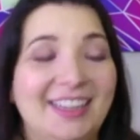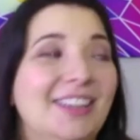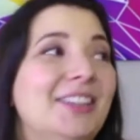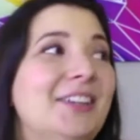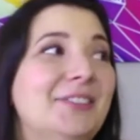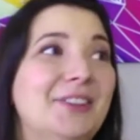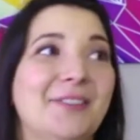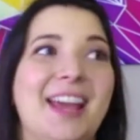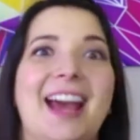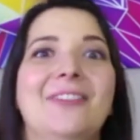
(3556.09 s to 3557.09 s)
You
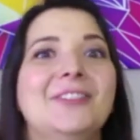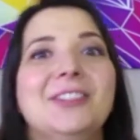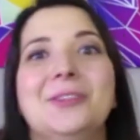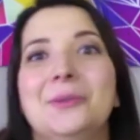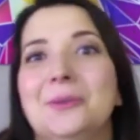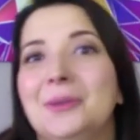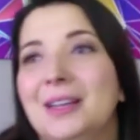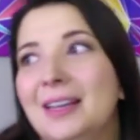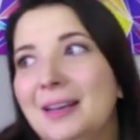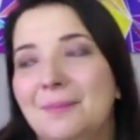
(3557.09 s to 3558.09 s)
don't have to
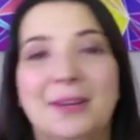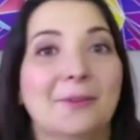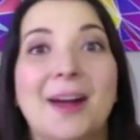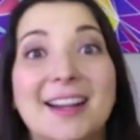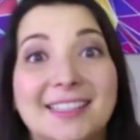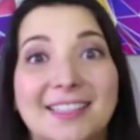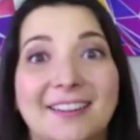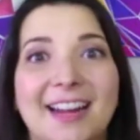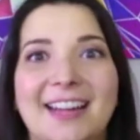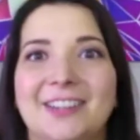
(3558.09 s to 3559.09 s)
be a rock
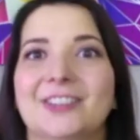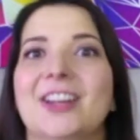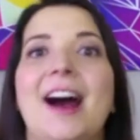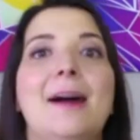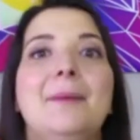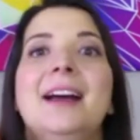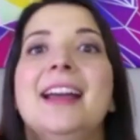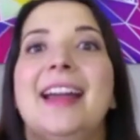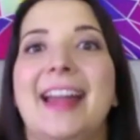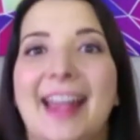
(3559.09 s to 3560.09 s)
star at your job
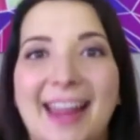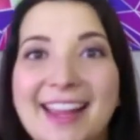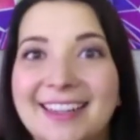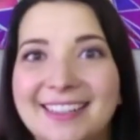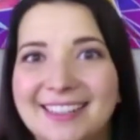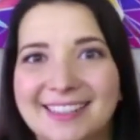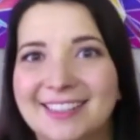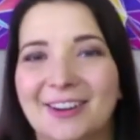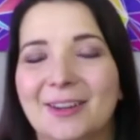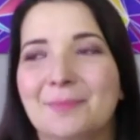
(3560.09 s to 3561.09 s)
and
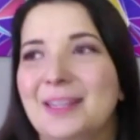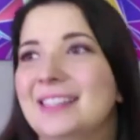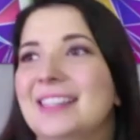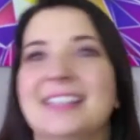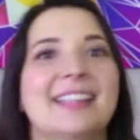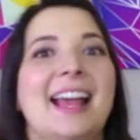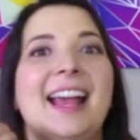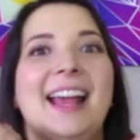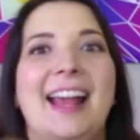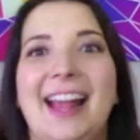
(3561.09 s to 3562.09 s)
start a business
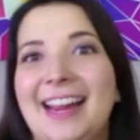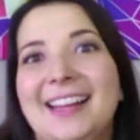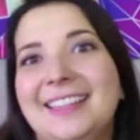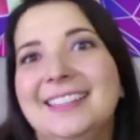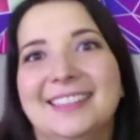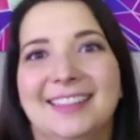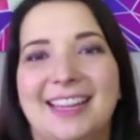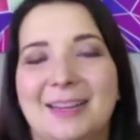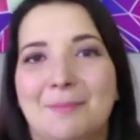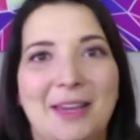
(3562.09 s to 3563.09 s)
and
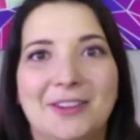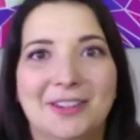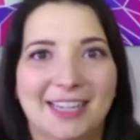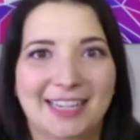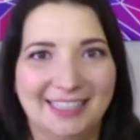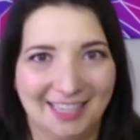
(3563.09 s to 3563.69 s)
like bake cookies